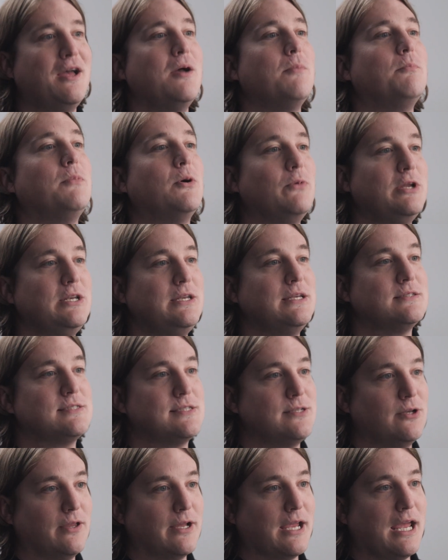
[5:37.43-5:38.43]
but we
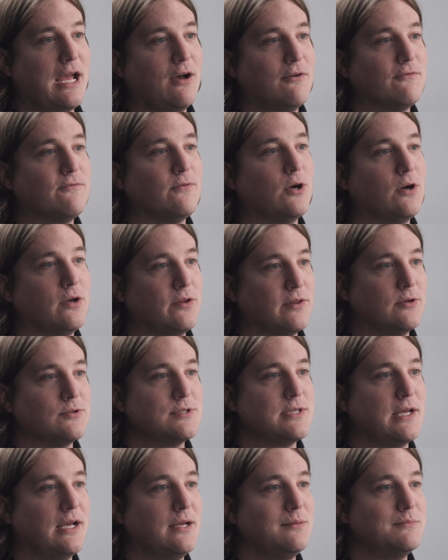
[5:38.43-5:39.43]
still account for all those
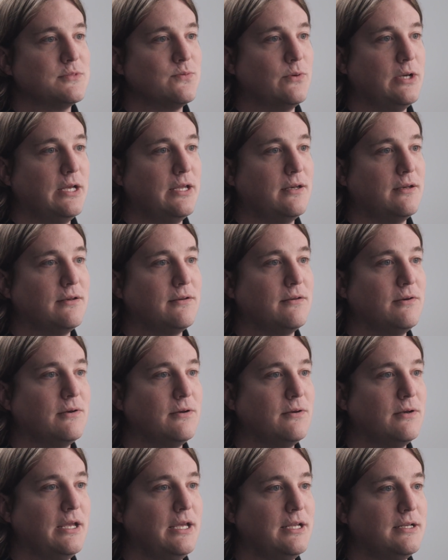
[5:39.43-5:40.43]
times when
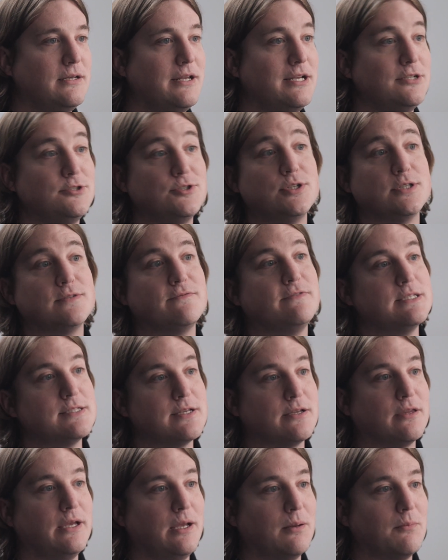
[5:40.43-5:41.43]
it's just
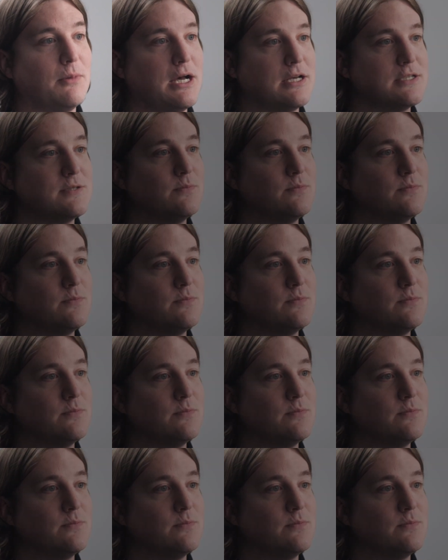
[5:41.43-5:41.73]
physically impossible